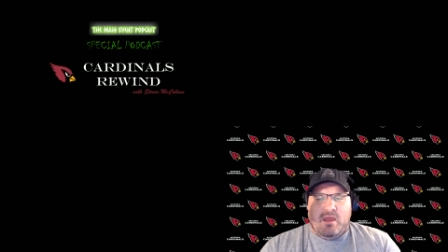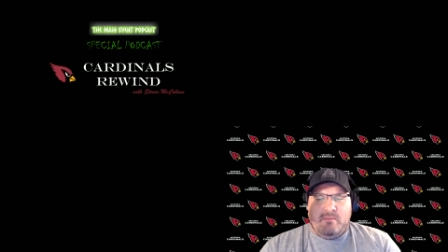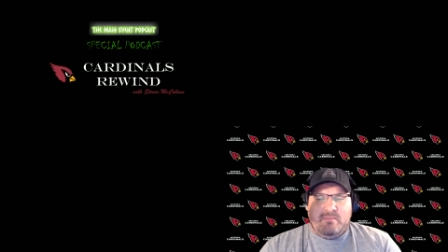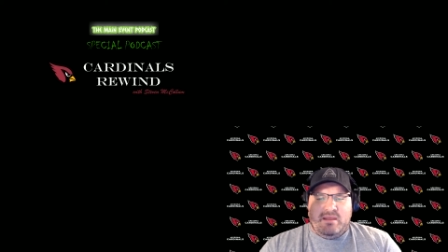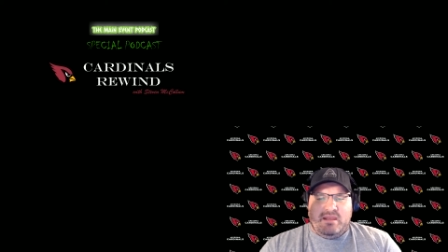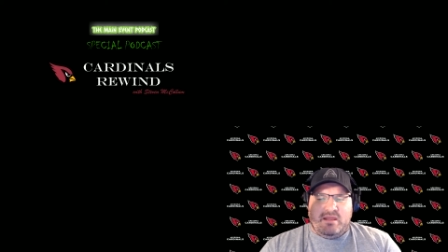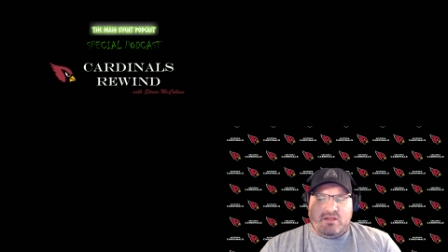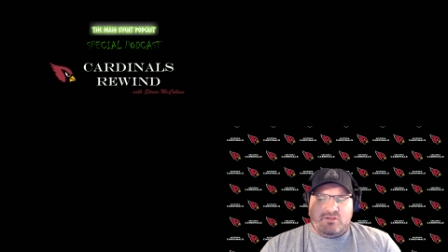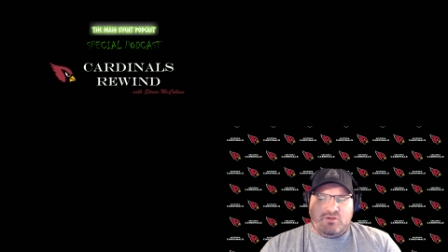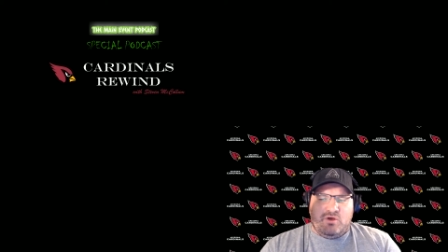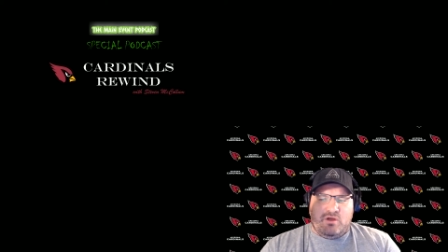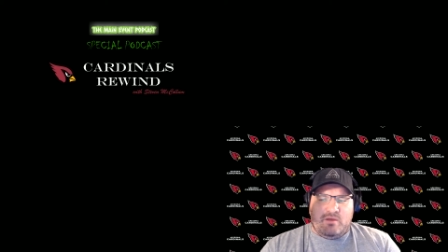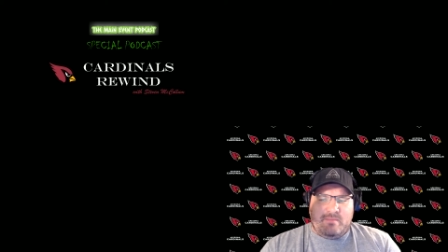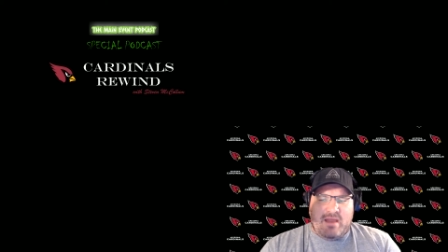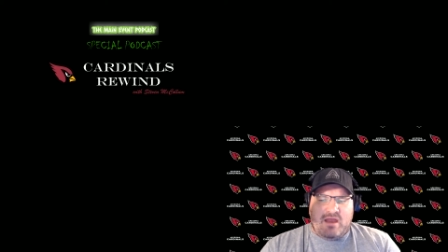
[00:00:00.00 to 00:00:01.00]
meaning it
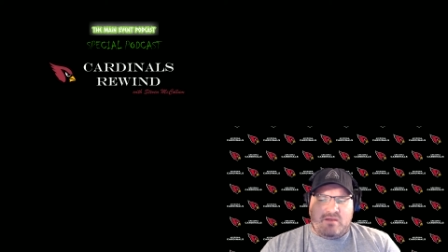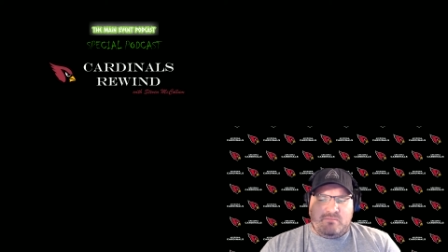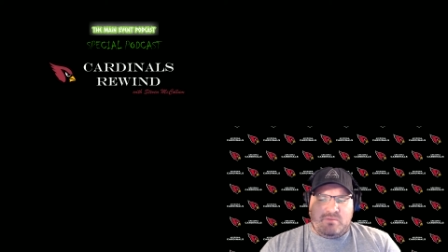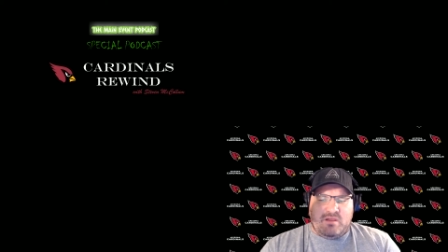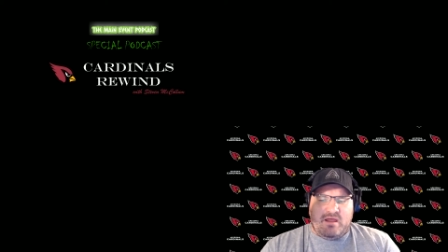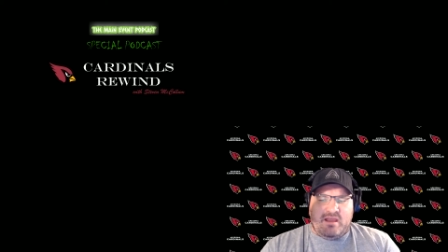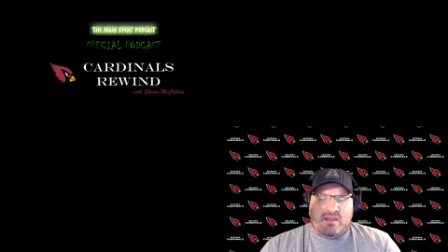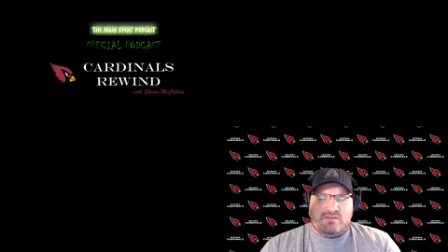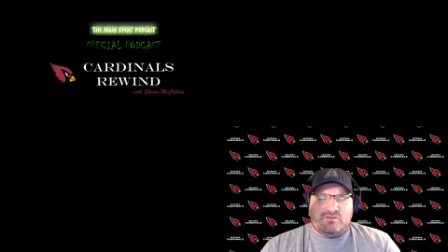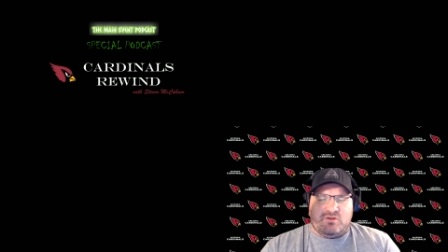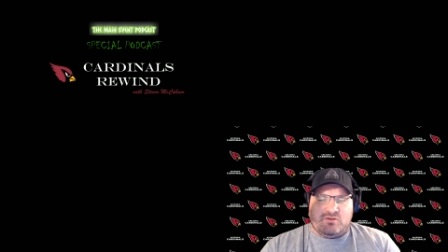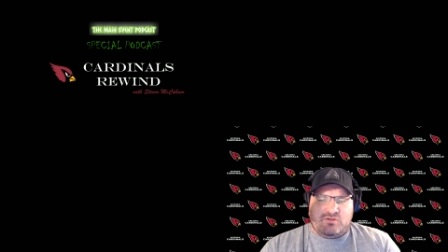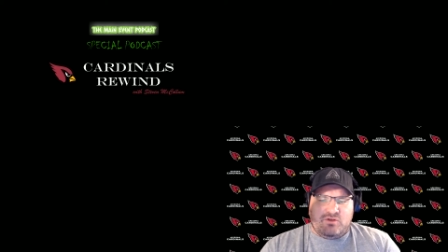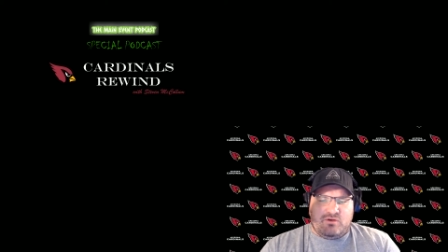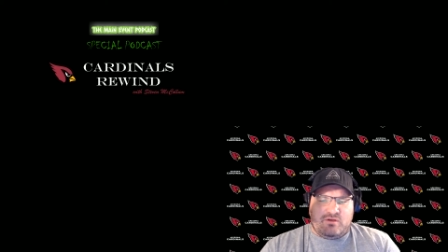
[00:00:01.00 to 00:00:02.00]
took them out of plays
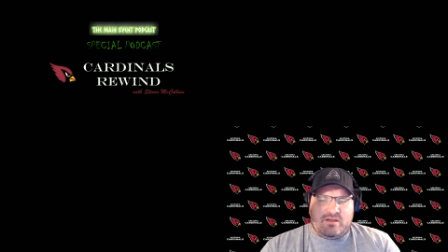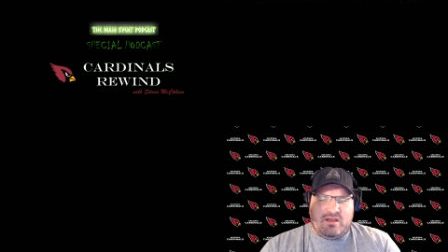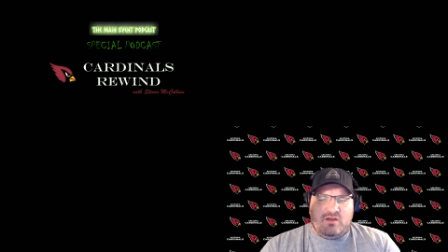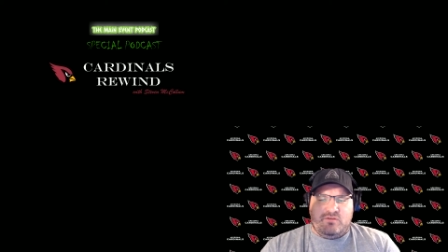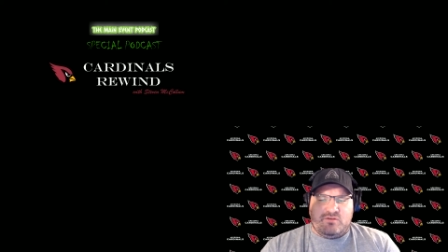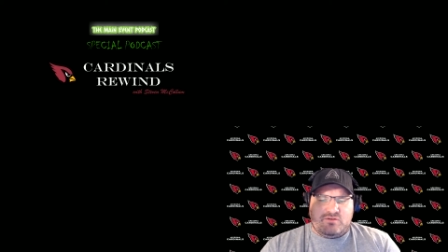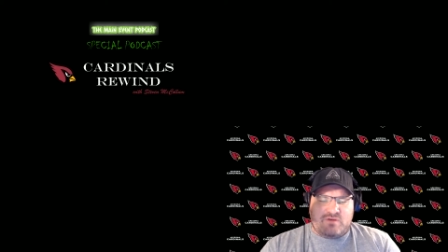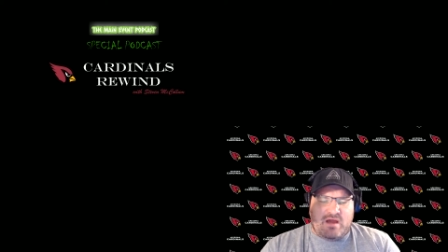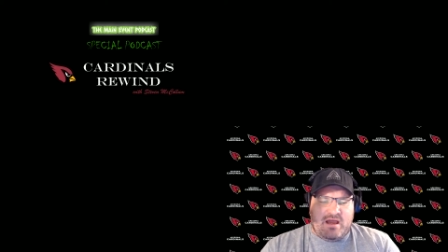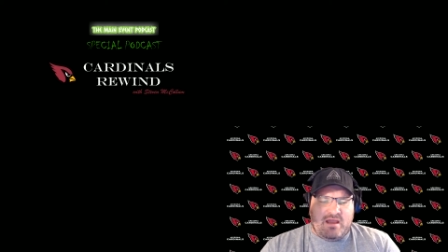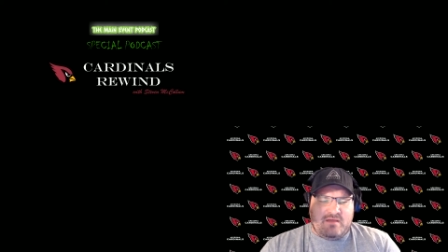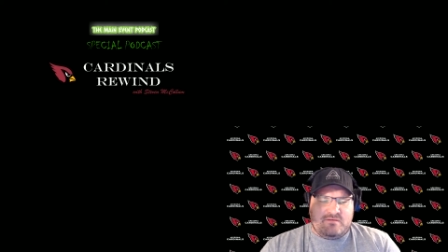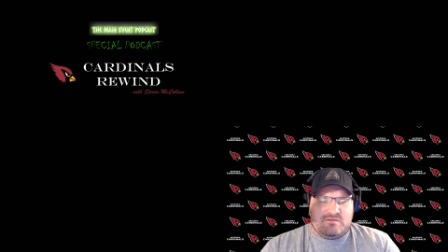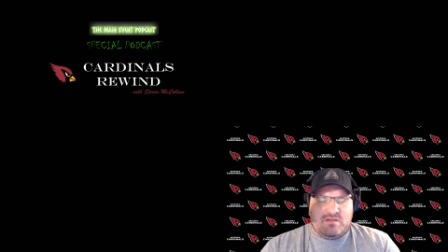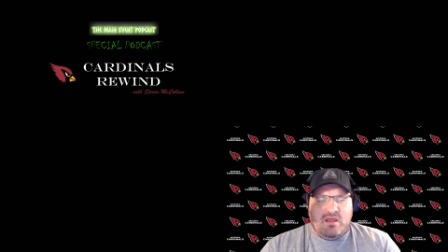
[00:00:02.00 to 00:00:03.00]
or took killed the
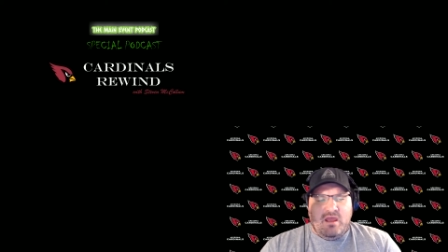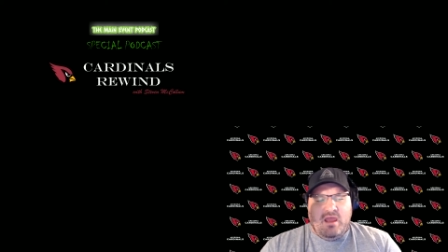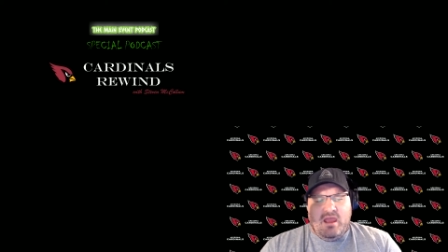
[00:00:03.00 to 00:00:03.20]
drives.